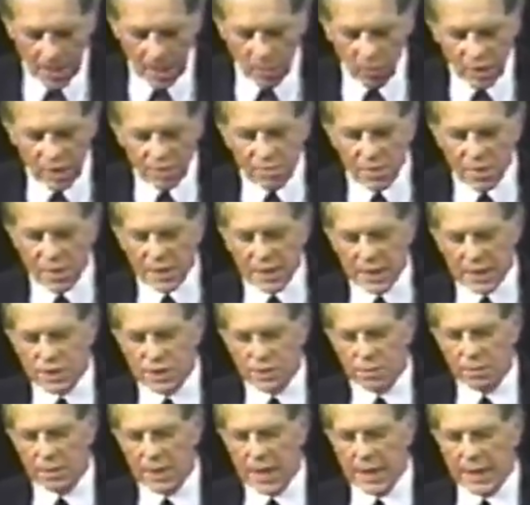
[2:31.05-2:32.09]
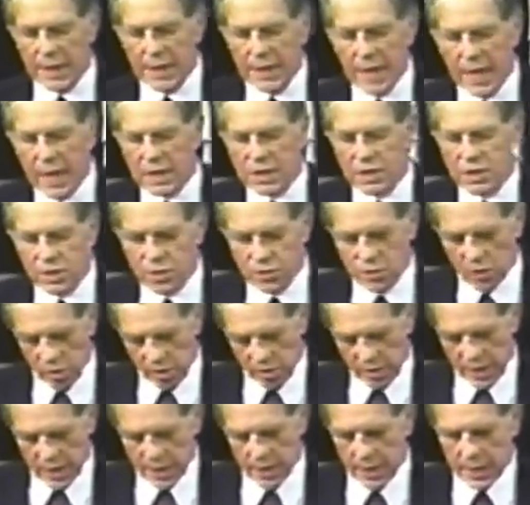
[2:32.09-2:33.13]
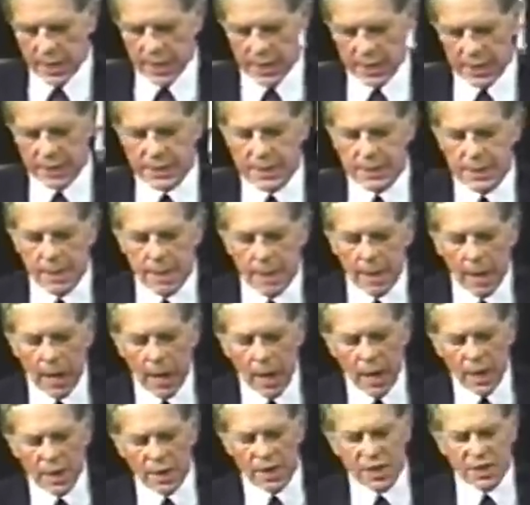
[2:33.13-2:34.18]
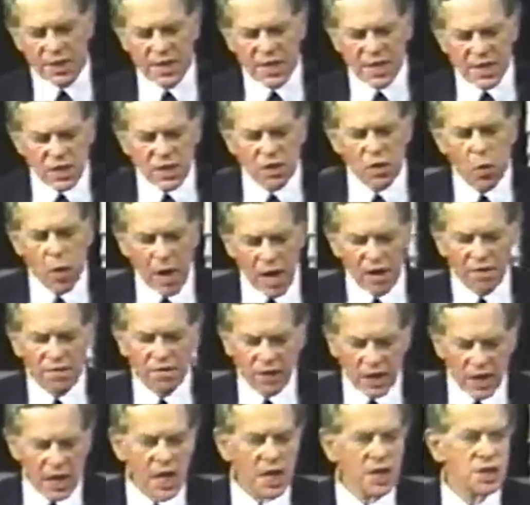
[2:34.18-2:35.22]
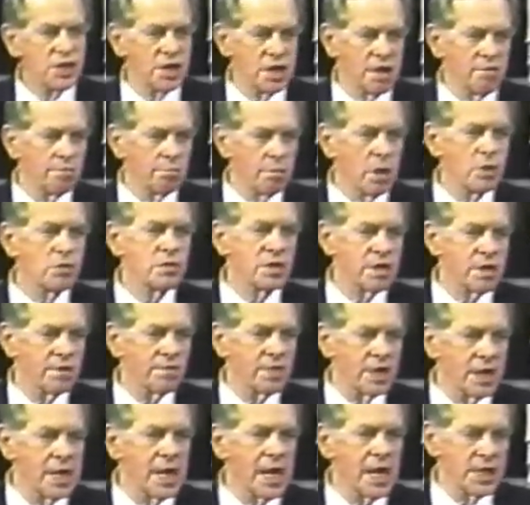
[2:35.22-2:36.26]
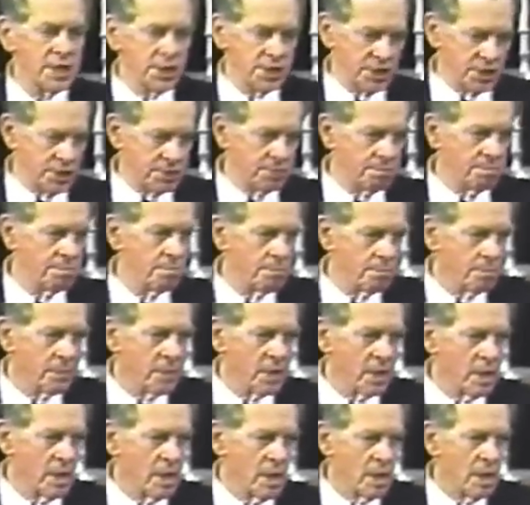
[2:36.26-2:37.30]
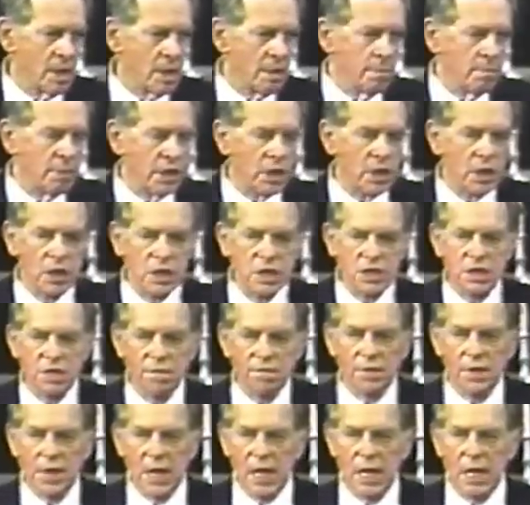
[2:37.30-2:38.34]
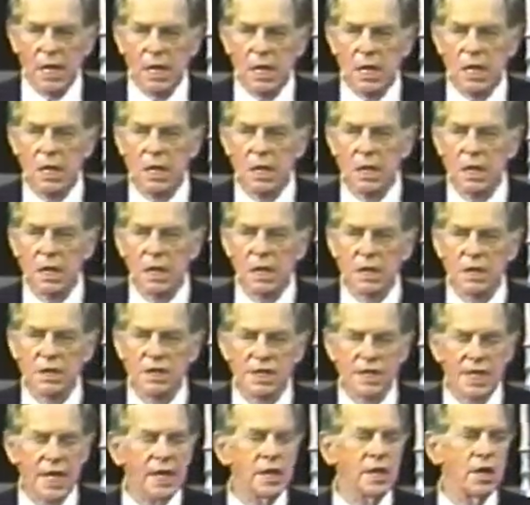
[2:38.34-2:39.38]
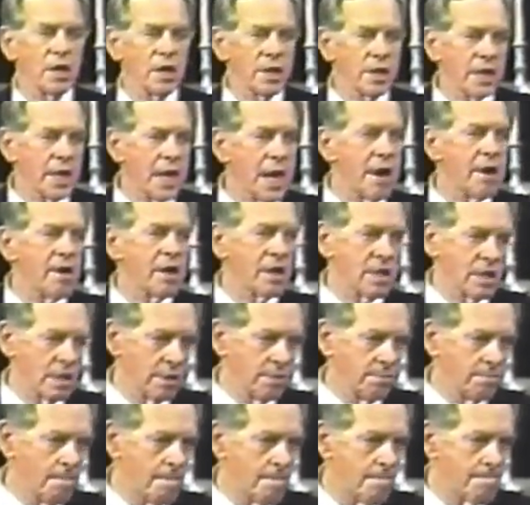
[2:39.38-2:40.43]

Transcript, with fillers: One of the things you get in that story is the disqualification of most of the knights because of their uh, secular character.